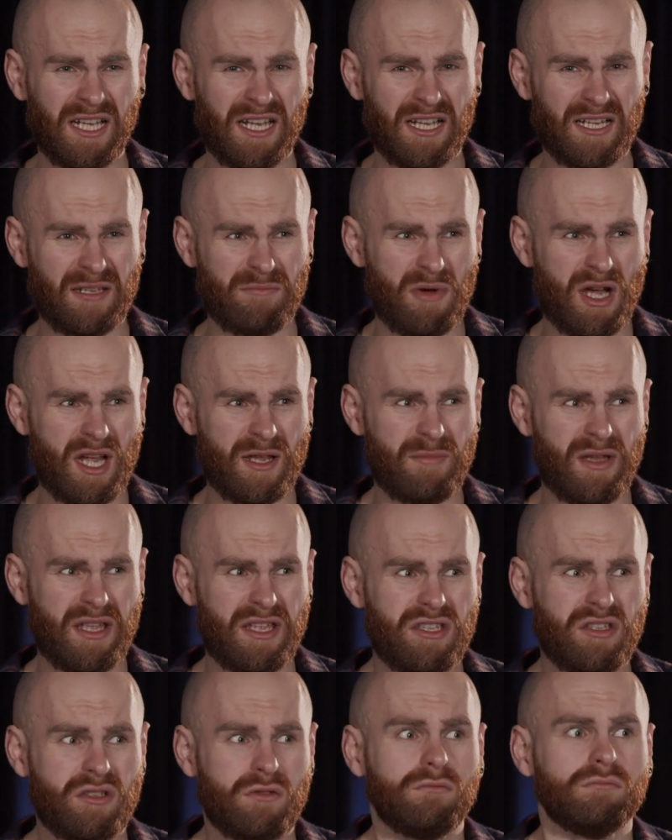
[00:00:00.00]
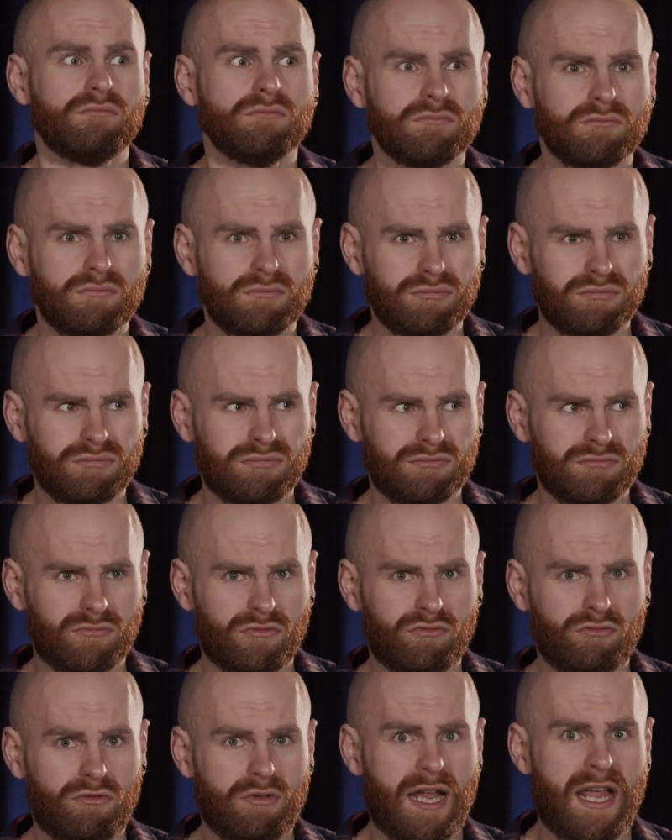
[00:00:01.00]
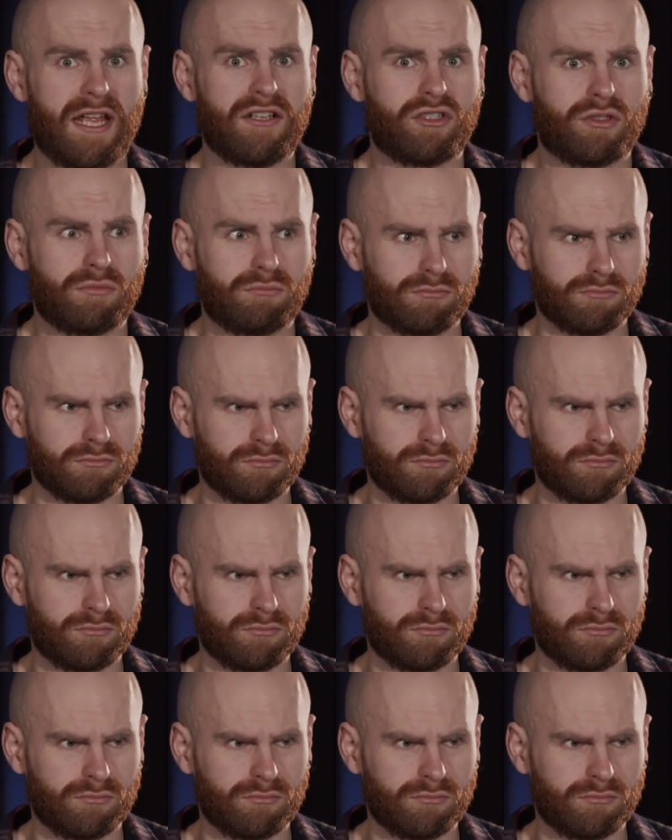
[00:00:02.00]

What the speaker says: And it might make you retch.